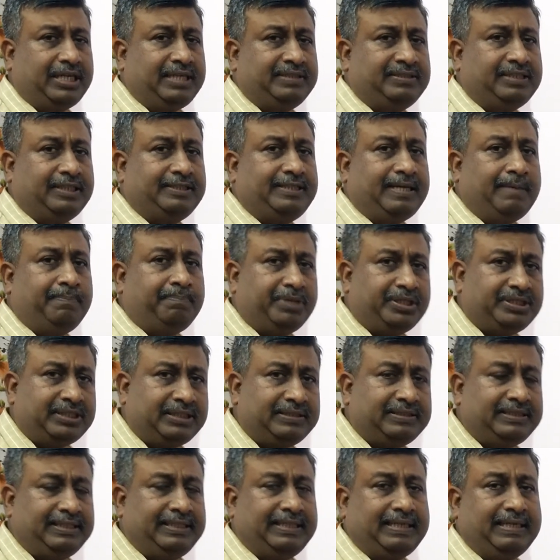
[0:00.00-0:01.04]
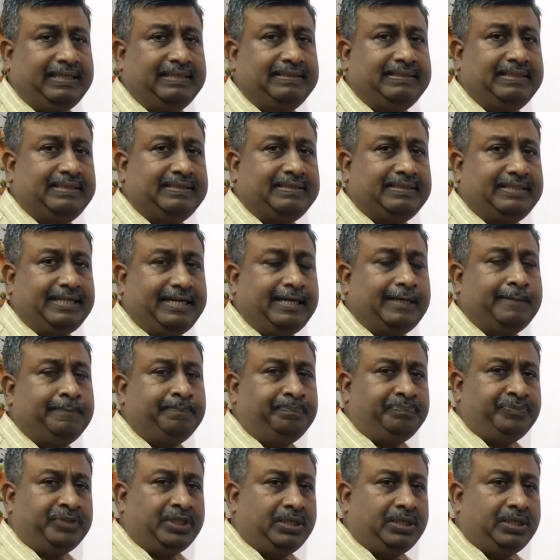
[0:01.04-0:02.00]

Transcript: as the temperature increases their